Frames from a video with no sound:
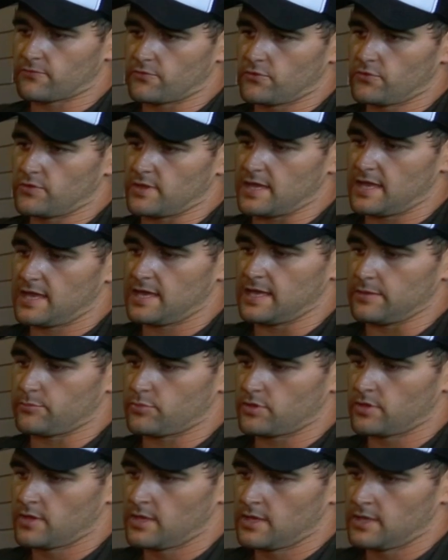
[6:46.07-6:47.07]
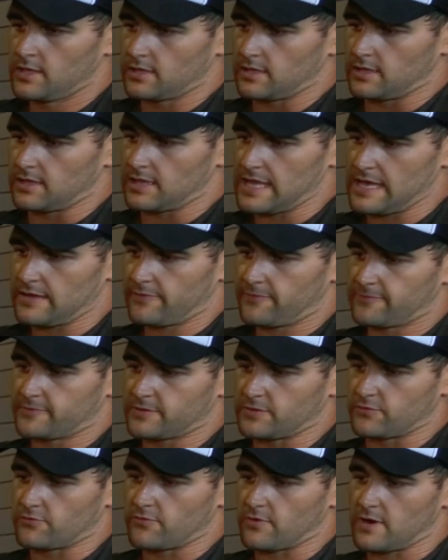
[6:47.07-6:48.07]
through the hip,
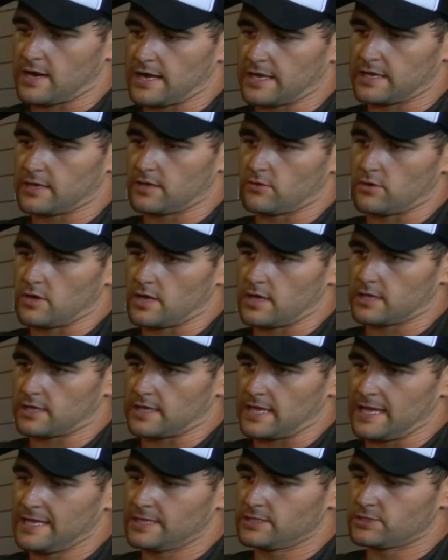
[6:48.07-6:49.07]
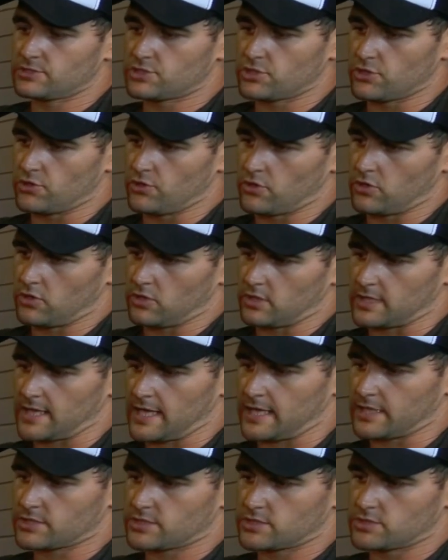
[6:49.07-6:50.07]
left and right, internal
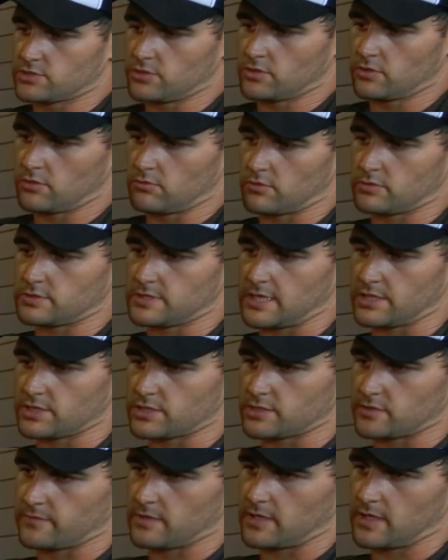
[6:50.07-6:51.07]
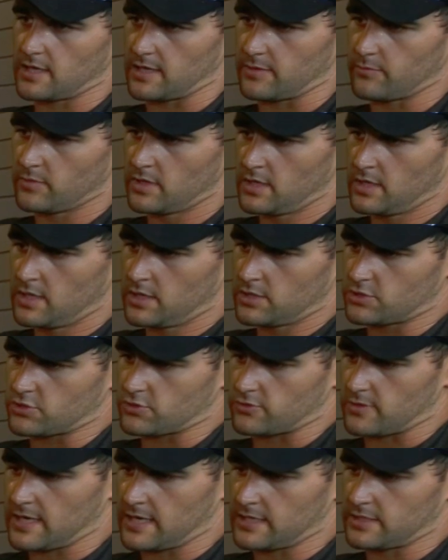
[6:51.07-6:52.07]
and external rotation of your hip,
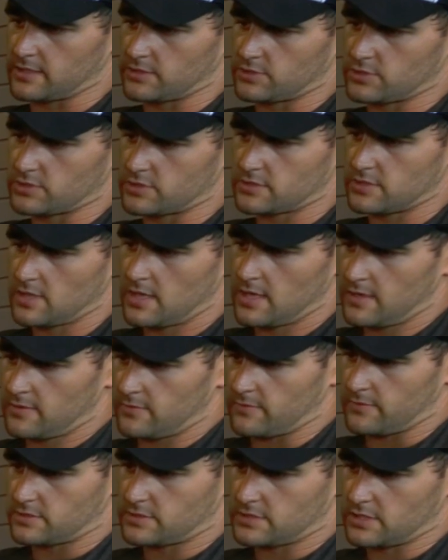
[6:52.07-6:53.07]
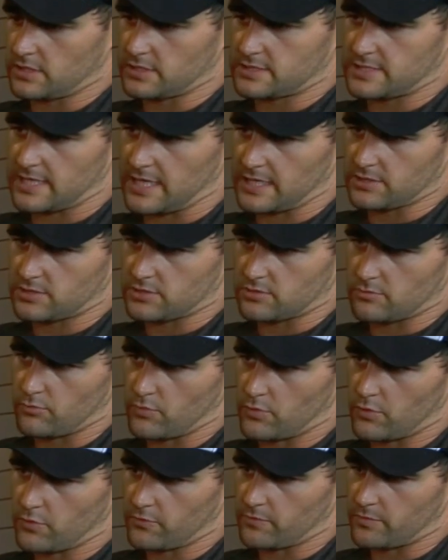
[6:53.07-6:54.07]
trying to just facilitate
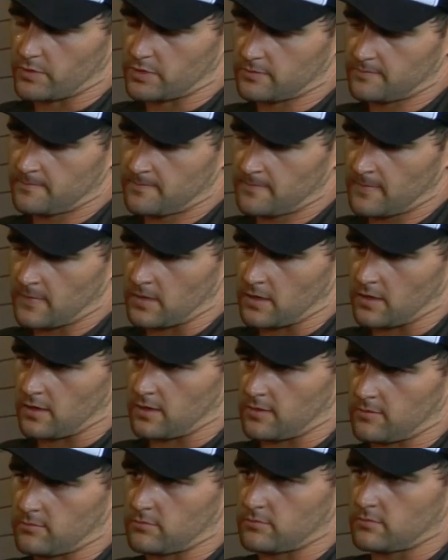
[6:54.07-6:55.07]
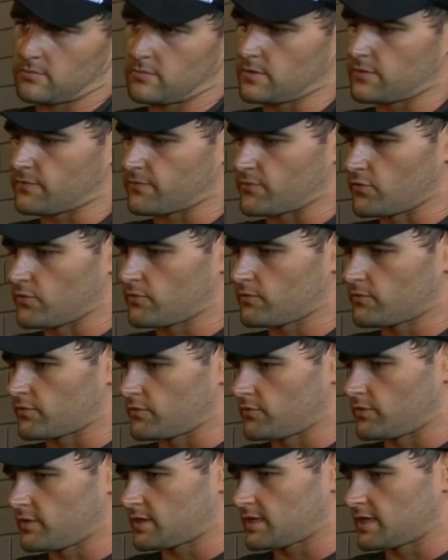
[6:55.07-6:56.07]
some movement through
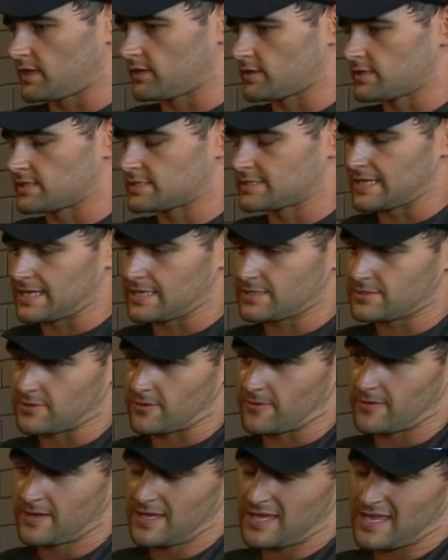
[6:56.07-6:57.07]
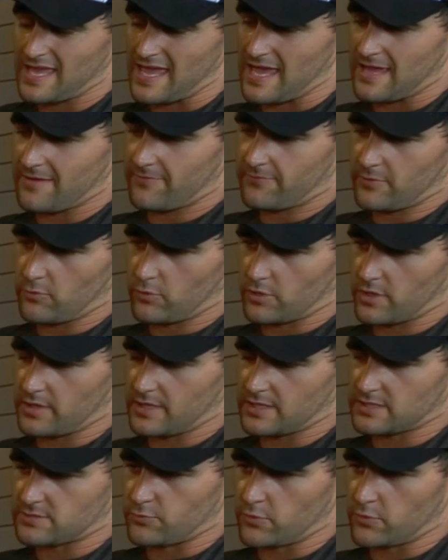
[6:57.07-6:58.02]
the Achilles there. So every one of these